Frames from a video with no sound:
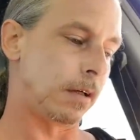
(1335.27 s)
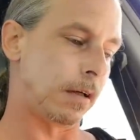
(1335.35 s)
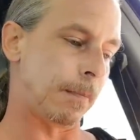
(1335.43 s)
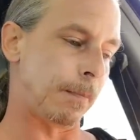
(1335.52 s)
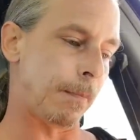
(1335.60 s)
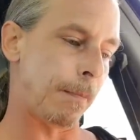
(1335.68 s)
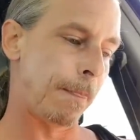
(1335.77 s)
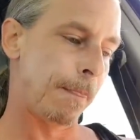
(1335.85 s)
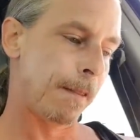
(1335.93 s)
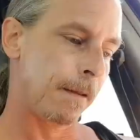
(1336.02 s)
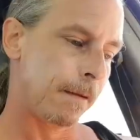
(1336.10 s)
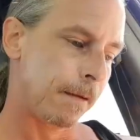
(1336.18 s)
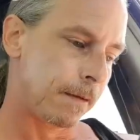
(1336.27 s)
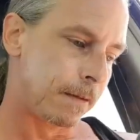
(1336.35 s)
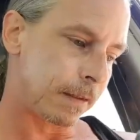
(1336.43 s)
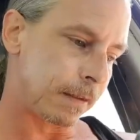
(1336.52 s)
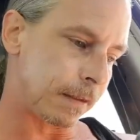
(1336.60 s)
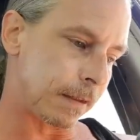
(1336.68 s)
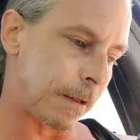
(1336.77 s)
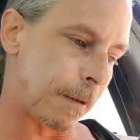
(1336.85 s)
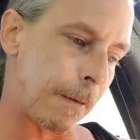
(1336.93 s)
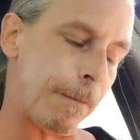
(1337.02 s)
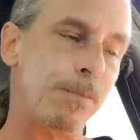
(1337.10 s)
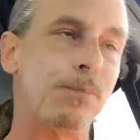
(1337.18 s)
Um,
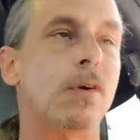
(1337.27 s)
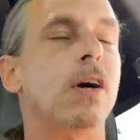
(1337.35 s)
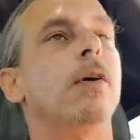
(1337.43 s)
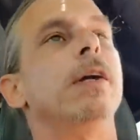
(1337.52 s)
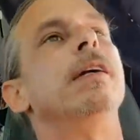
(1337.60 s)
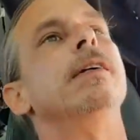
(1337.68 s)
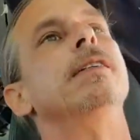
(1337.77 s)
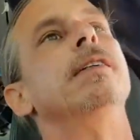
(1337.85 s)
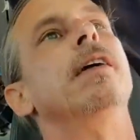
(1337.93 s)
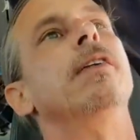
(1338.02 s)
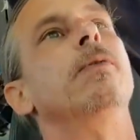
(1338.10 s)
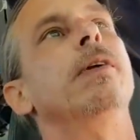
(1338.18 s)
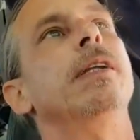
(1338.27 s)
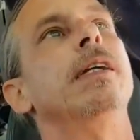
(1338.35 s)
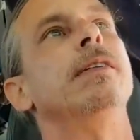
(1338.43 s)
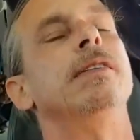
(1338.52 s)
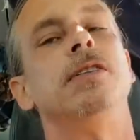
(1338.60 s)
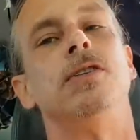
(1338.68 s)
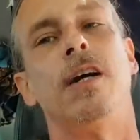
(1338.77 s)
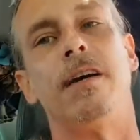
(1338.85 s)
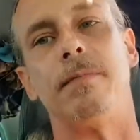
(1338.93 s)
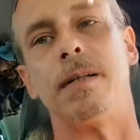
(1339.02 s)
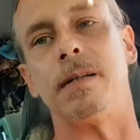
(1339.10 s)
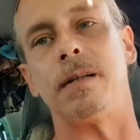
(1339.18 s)
so, oh, and here's another one that used to
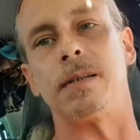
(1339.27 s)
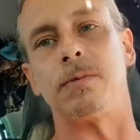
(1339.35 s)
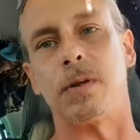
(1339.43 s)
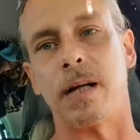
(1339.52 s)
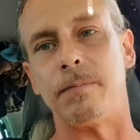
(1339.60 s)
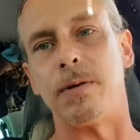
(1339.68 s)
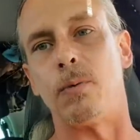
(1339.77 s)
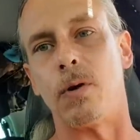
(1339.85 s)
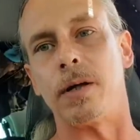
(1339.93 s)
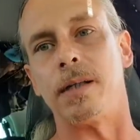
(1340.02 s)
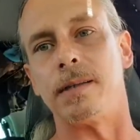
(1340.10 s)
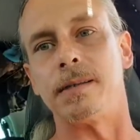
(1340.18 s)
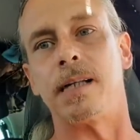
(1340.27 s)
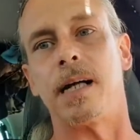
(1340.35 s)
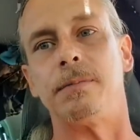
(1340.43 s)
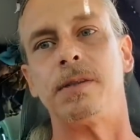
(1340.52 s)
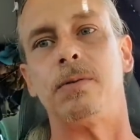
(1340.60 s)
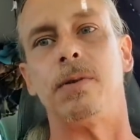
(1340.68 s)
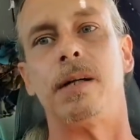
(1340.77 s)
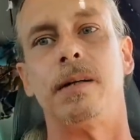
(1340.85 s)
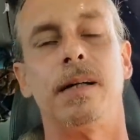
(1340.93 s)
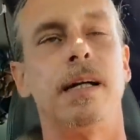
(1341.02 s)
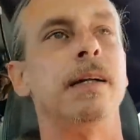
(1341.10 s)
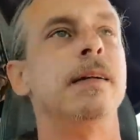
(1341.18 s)
drive me nuts when I'd be working in Times
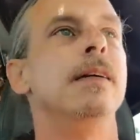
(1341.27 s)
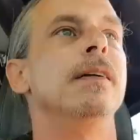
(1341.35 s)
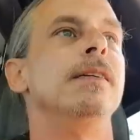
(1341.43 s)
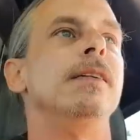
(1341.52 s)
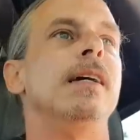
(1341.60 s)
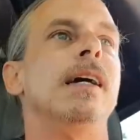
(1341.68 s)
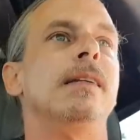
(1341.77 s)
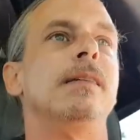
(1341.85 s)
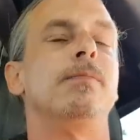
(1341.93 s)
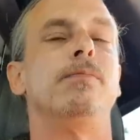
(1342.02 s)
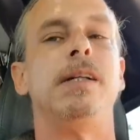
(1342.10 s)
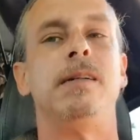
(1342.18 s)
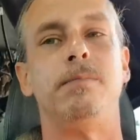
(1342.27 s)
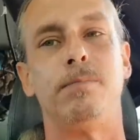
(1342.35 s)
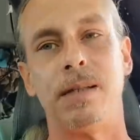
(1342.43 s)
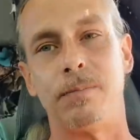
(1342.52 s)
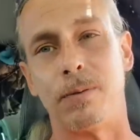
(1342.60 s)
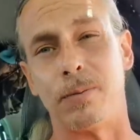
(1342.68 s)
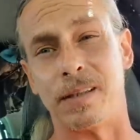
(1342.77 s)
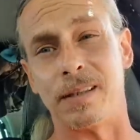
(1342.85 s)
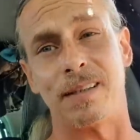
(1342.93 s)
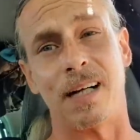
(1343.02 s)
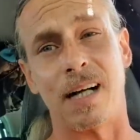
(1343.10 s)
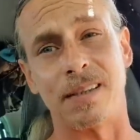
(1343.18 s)
Square at night. You got the pe people with
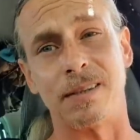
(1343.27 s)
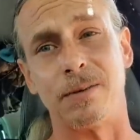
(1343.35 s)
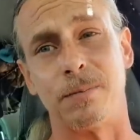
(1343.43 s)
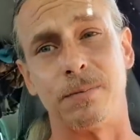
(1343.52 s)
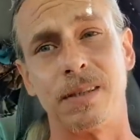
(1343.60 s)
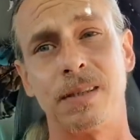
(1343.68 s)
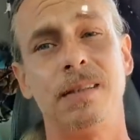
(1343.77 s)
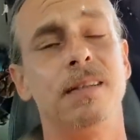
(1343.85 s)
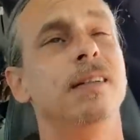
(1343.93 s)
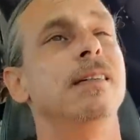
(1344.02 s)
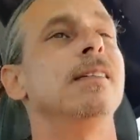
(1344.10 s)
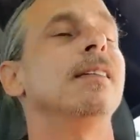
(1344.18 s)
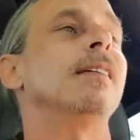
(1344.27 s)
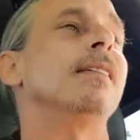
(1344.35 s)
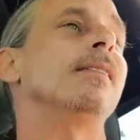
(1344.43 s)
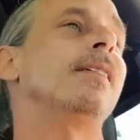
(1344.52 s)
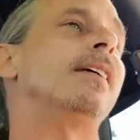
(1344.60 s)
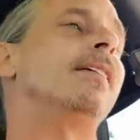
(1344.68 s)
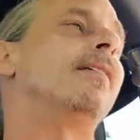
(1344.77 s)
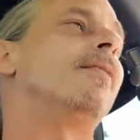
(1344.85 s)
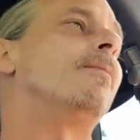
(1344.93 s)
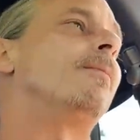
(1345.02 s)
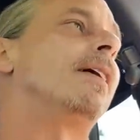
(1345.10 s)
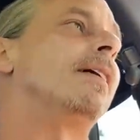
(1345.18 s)
the costumes, and like,
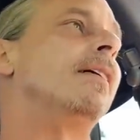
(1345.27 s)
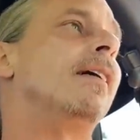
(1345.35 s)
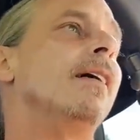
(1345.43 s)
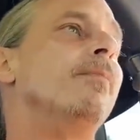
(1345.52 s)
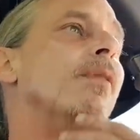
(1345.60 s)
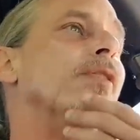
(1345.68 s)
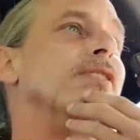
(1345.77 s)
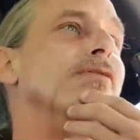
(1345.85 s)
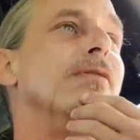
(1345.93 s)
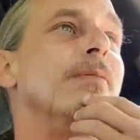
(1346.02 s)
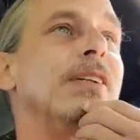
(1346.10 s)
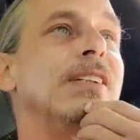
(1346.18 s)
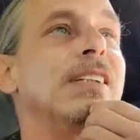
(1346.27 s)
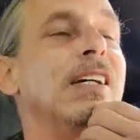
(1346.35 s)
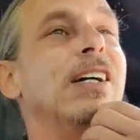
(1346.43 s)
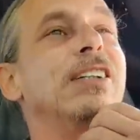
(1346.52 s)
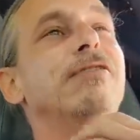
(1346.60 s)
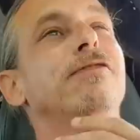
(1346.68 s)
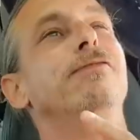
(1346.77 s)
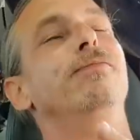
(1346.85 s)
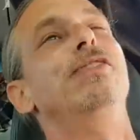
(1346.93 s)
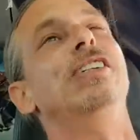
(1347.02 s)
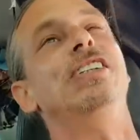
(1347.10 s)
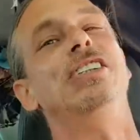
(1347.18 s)
oh my god, most of them are such
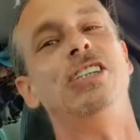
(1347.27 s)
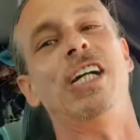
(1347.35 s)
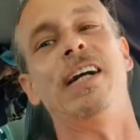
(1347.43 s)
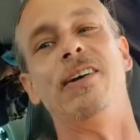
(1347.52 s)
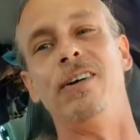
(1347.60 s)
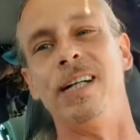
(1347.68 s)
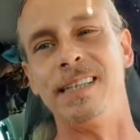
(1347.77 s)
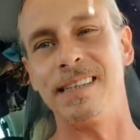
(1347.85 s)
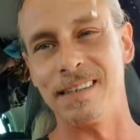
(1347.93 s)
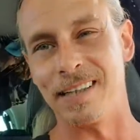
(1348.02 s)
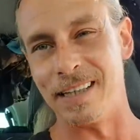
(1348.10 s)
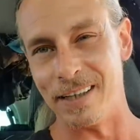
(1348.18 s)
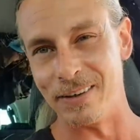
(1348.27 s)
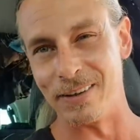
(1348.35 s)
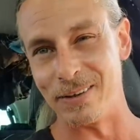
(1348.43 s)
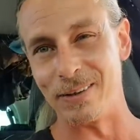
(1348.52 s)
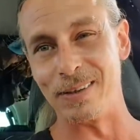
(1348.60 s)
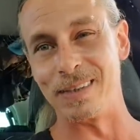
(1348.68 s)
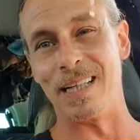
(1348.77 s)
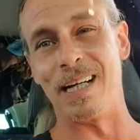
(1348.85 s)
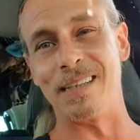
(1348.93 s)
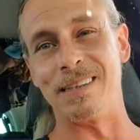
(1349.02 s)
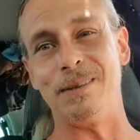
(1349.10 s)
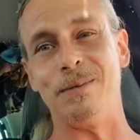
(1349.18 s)
degenerates, like, under those
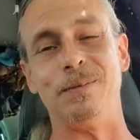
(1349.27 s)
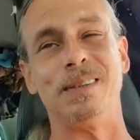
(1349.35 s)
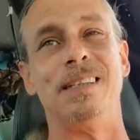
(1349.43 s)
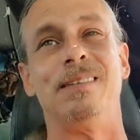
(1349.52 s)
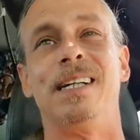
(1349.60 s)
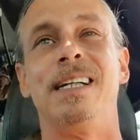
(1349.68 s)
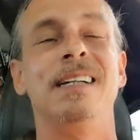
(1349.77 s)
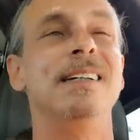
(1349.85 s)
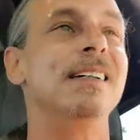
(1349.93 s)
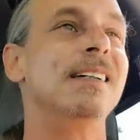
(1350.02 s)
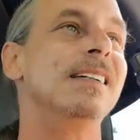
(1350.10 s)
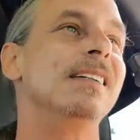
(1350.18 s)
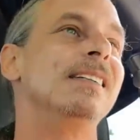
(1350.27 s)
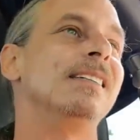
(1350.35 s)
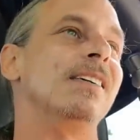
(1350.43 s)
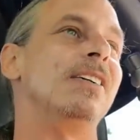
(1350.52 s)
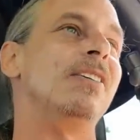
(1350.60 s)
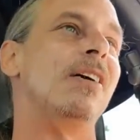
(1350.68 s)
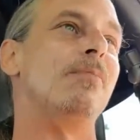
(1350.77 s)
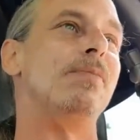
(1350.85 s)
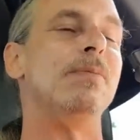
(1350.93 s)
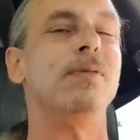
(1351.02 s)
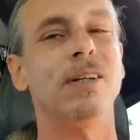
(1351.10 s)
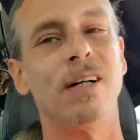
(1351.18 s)
costumes that, like, so, you know,
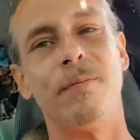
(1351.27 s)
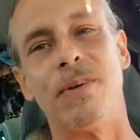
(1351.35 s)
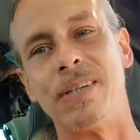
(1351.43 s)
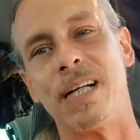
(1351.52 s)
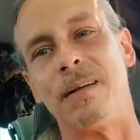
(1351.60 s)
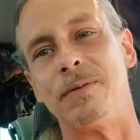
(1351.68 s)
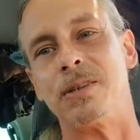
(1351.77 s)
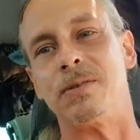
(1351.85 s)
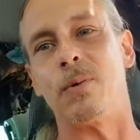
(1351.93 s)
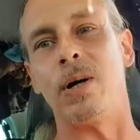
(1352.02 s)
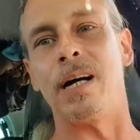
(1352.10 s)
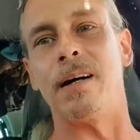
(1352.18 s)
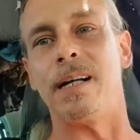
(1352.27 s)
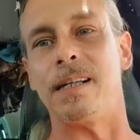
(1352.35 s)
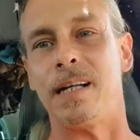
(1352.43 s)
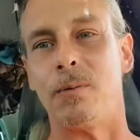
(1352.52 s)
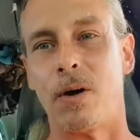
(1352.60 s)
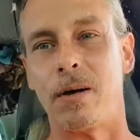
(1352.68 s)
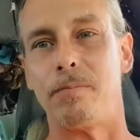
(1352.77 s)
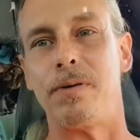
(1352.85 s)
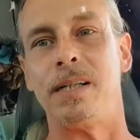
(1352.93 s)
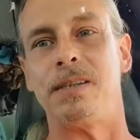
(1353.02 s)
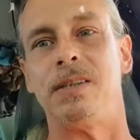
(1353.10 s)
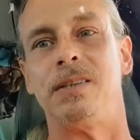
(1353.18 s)
people come to Times Square and they want a
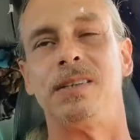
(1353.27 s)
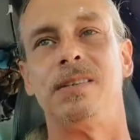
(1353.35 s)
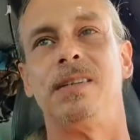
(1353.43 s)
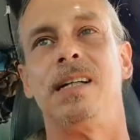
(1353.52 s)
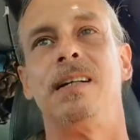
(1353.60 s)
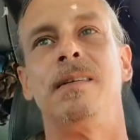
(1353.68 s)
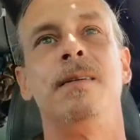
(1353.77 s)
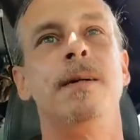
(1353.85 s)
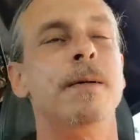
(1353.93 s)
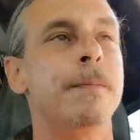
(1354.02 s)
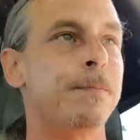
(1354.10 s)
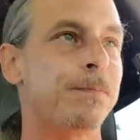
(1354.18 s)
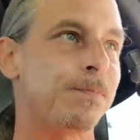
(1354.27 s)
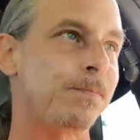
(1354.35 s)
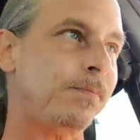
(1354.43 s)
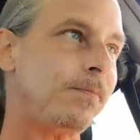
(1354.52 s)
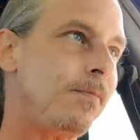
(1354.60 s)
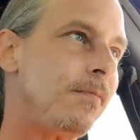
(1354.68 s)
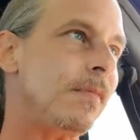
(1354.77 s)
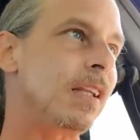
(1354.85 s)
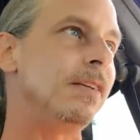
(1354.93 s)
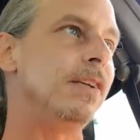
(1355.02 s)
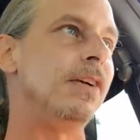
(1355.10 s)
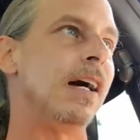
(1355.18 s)
picture. So then
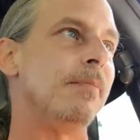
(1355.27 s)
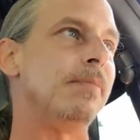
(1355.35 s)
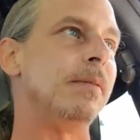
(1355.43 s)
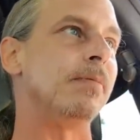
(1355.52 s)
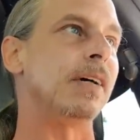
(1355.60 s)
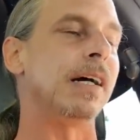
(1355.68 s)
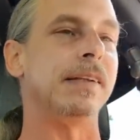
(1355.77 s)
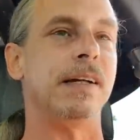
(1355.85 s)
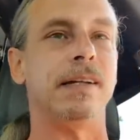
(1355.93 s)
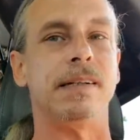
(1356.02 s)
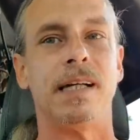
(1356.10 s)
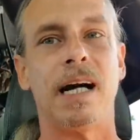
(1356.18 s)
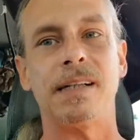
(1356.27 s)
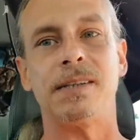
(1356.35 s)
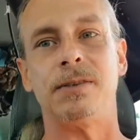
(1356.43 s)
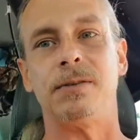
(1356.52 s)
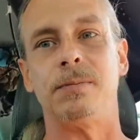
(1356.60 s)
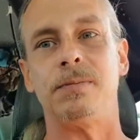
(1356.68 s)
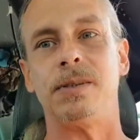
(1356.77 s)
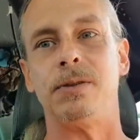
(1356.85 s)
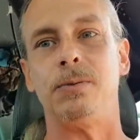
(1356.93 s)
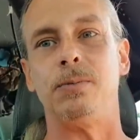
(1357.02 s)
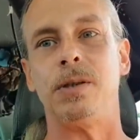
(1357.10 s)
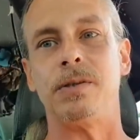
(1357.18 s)
you got people out there in costumes
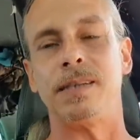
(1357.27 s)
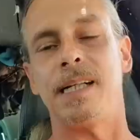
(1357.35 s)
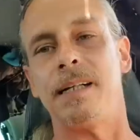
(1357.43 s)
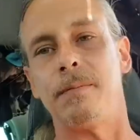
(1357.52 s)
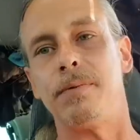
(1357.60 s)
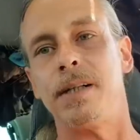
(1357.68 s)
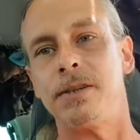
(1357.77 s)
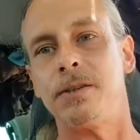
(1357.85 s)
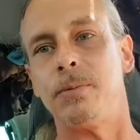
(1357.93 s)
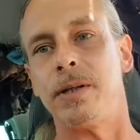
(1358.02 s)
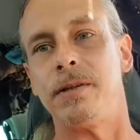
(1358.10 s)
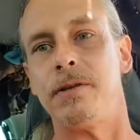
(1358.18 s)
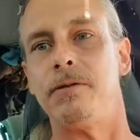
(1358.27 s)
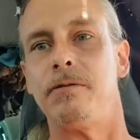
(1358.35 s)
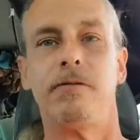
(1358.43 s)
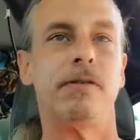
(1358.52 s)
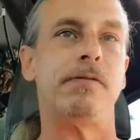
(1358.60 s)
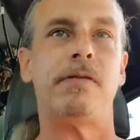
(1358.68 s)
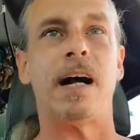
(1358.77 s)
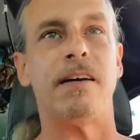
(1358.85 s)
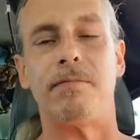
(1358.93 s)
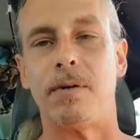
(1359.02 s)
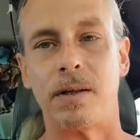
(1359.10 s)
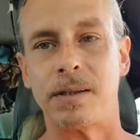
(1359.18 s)
who will take a picture with you for
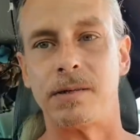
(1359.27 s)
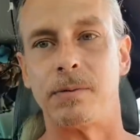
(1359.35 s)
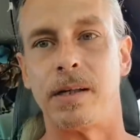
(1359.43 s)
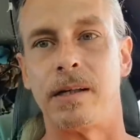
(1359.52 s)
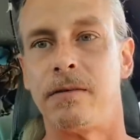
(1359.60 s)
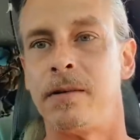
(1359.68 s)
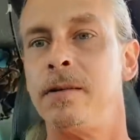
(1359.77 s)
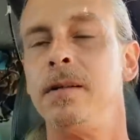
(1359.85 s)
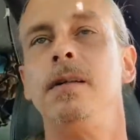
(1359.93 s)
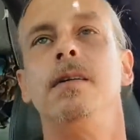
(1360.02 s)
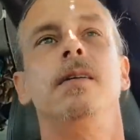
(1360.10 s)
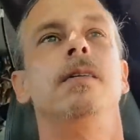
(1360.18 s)
five bucks or whatever.